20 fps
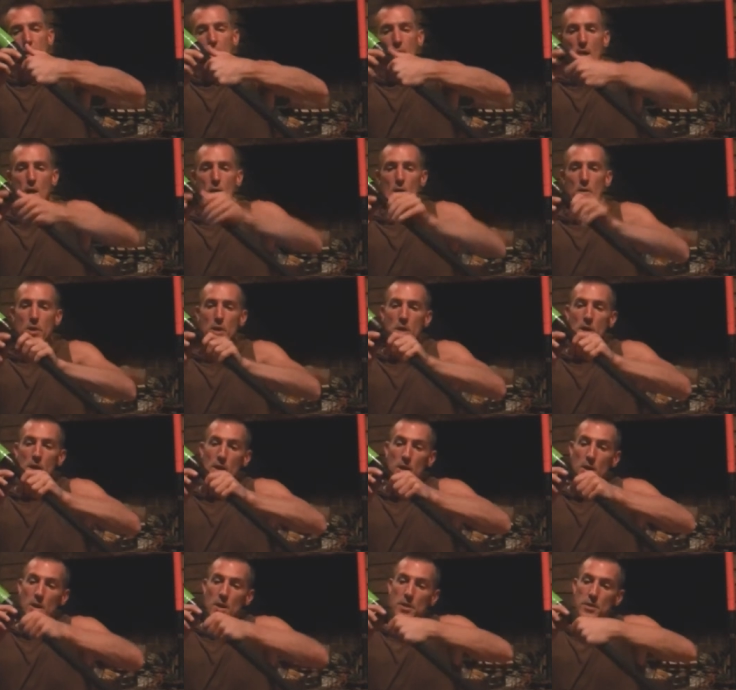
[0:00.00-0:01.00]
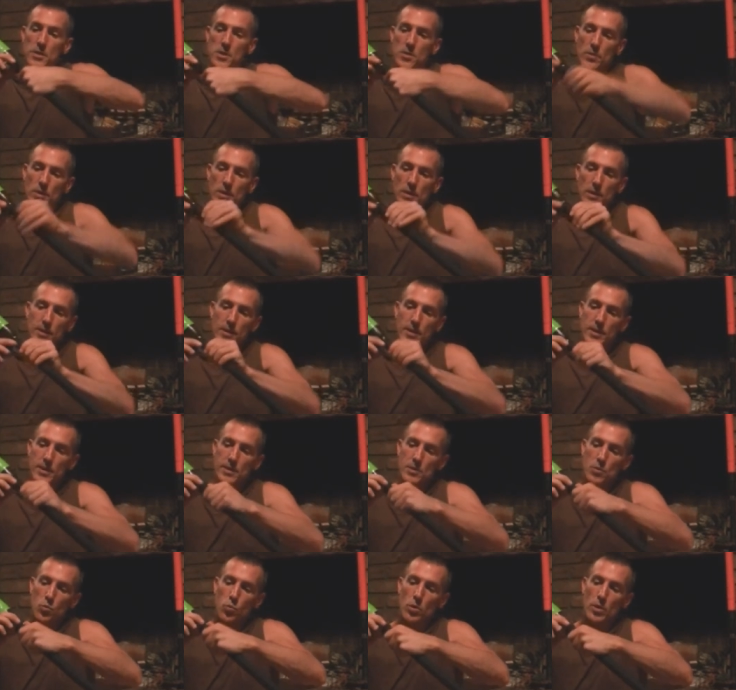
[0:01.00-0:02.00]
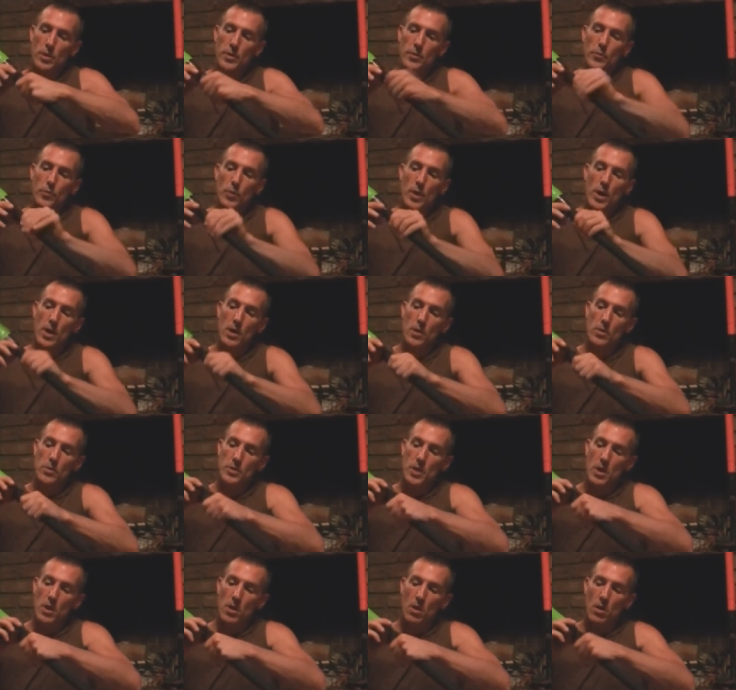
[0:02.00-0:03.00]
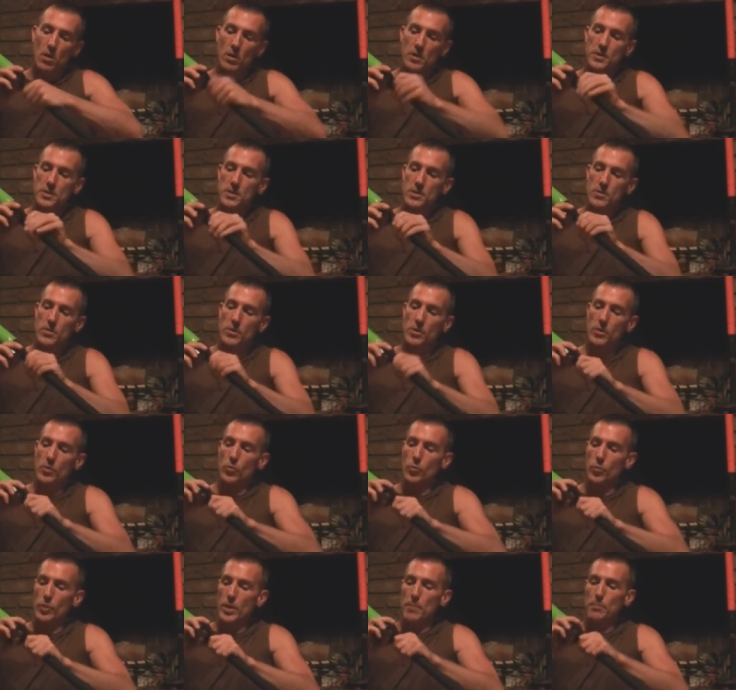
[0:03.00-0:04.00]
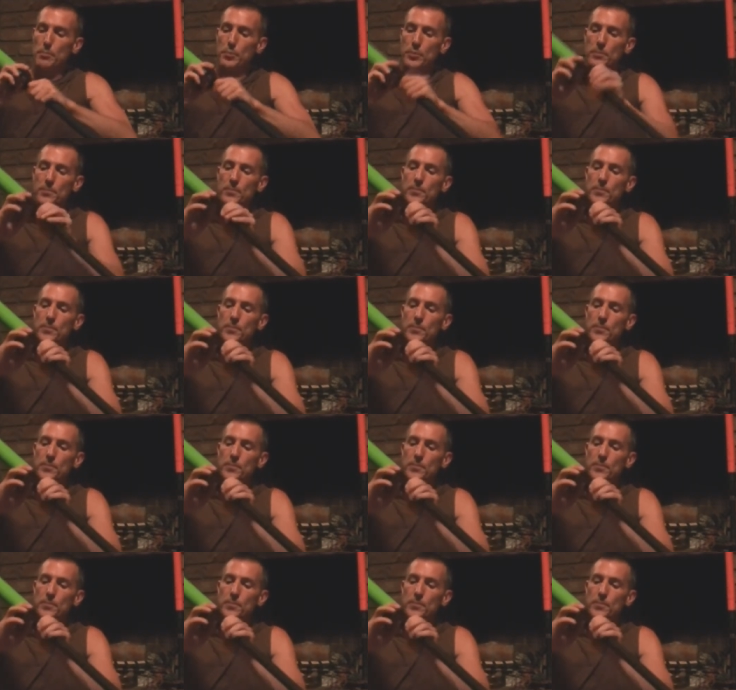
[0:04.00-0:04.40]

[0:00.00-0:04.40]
down to at least one round onto the grip.